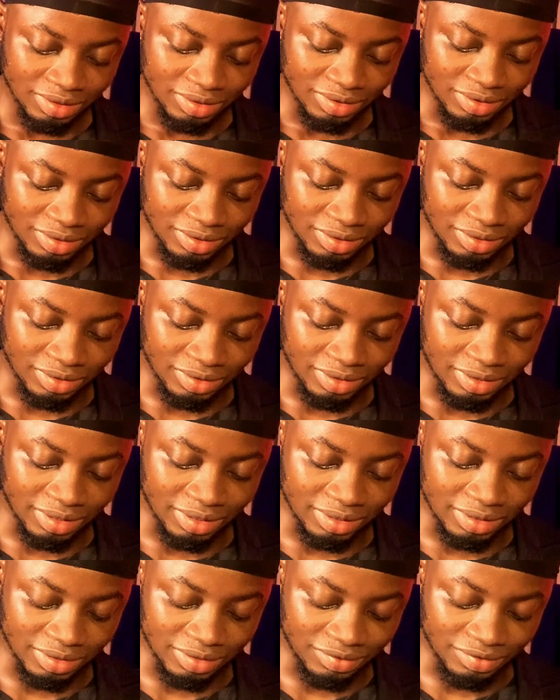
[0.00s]
see your
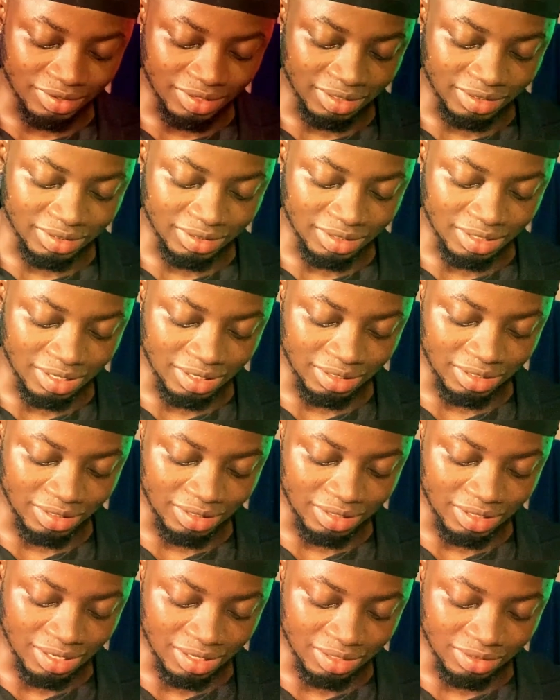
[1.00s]
text reflecting like a
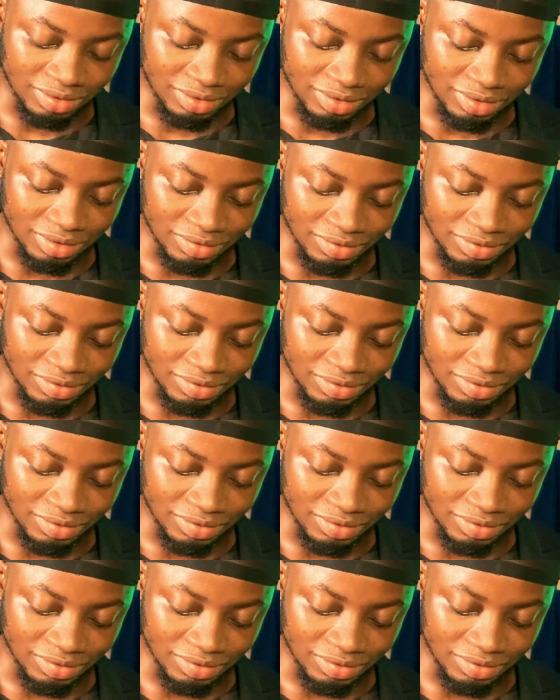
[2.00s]
glass on the